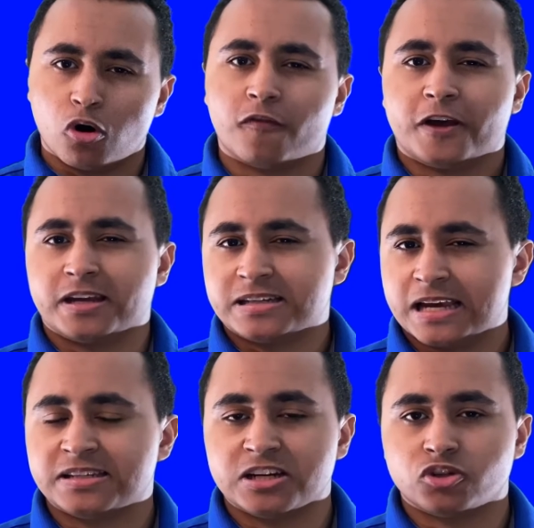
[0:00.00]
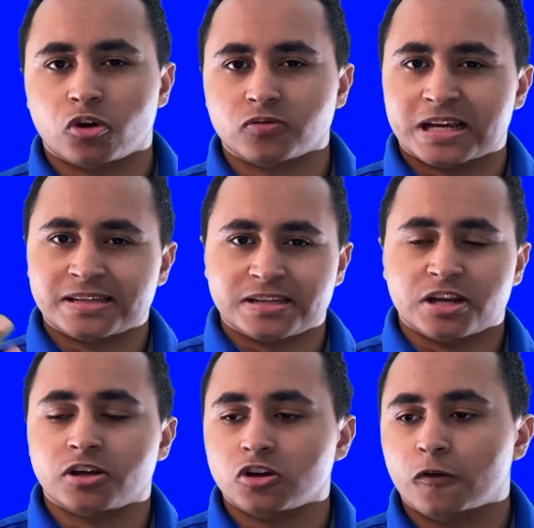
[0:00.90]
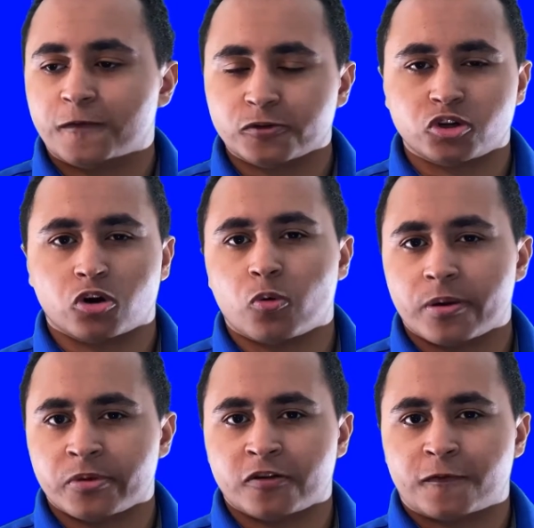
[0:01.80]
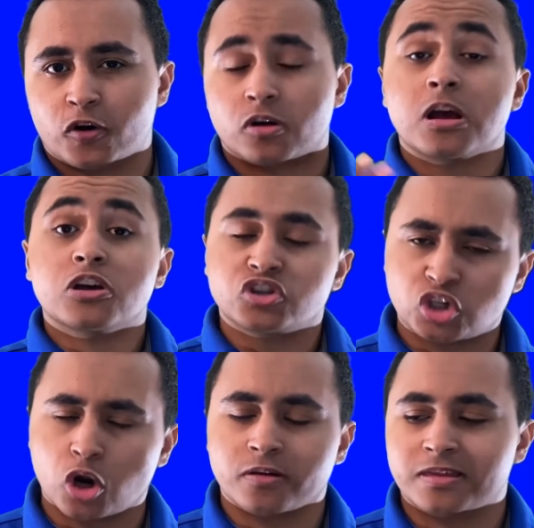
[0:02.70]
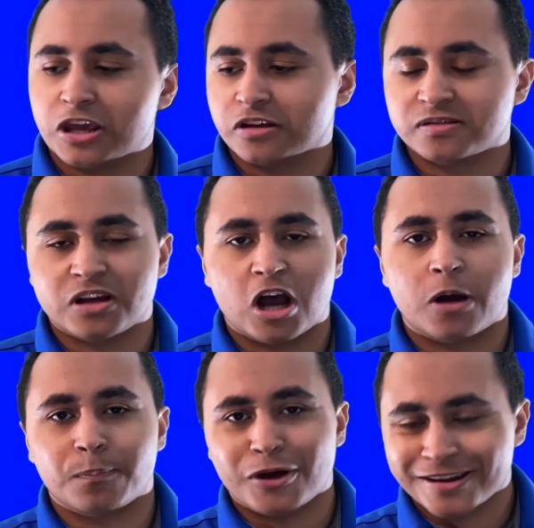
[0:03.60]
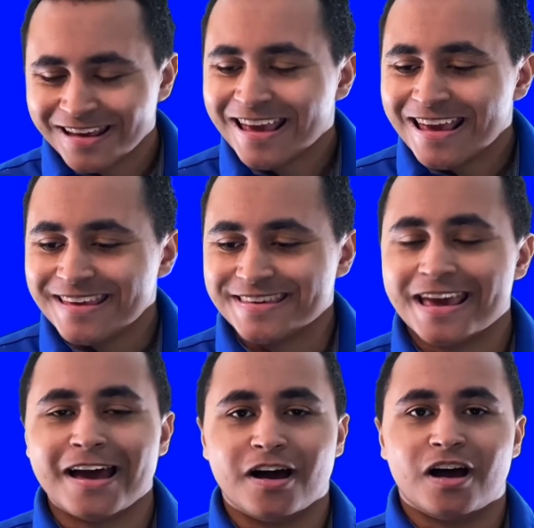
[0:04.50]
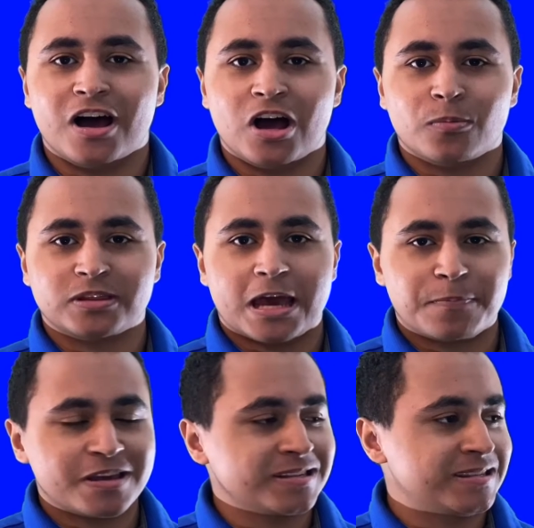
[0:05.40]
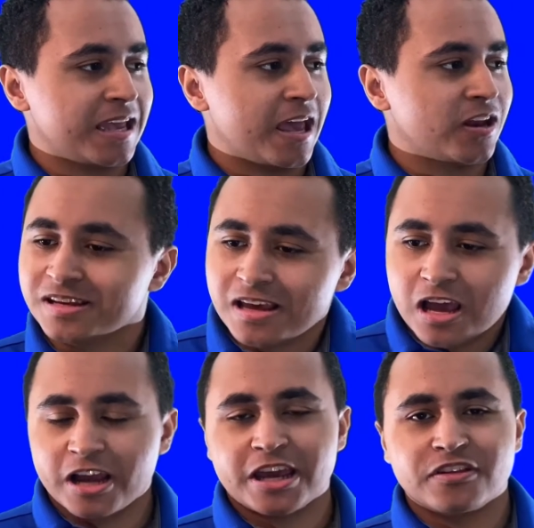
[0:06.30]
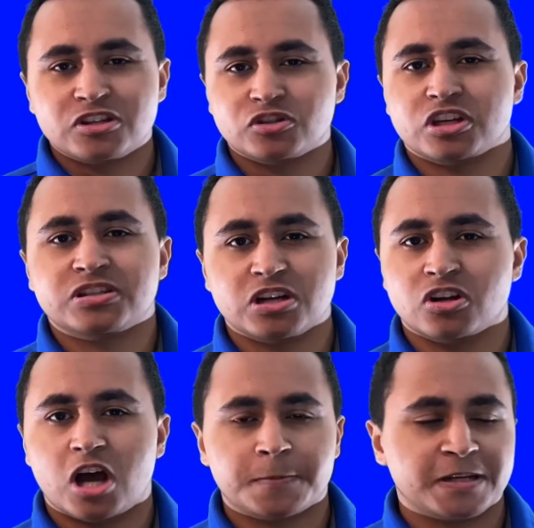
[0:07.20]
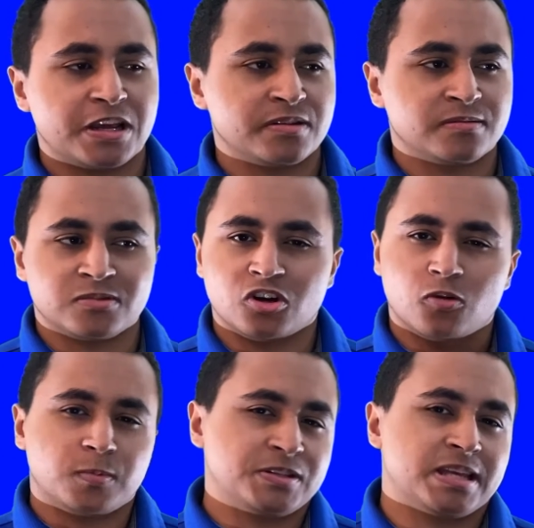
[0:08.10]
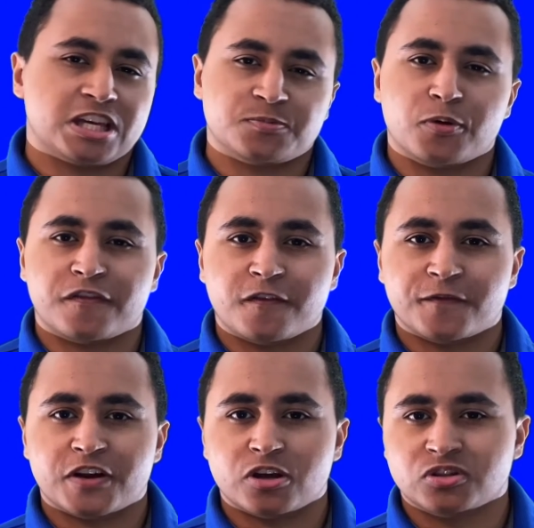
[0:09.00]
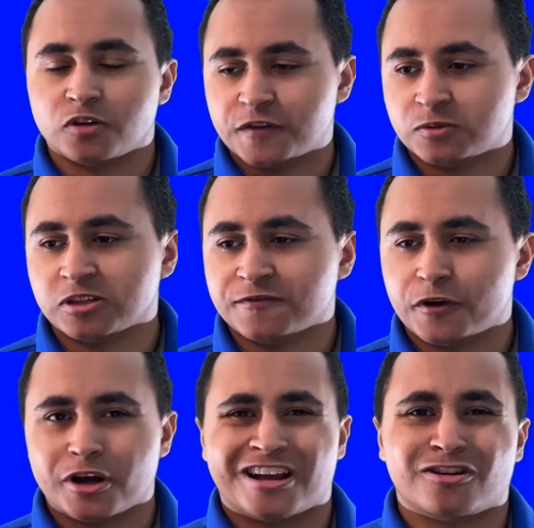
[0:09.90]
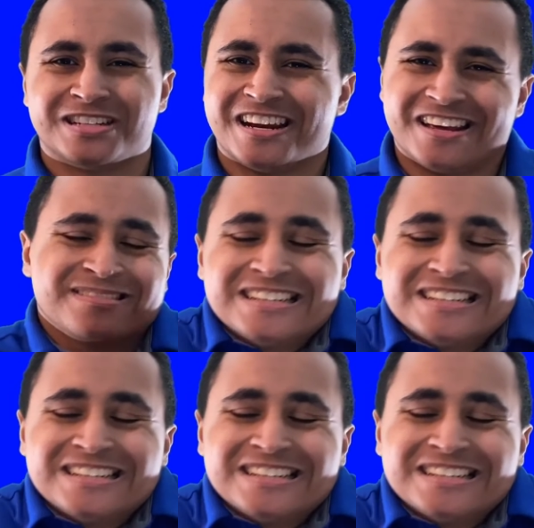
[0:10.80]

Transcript: of like a testing drone, testing, future equipment for certain things. But yeah, with that being said, again, this was just an update, you know, slash briefing video, so if this wasn't very entertaining,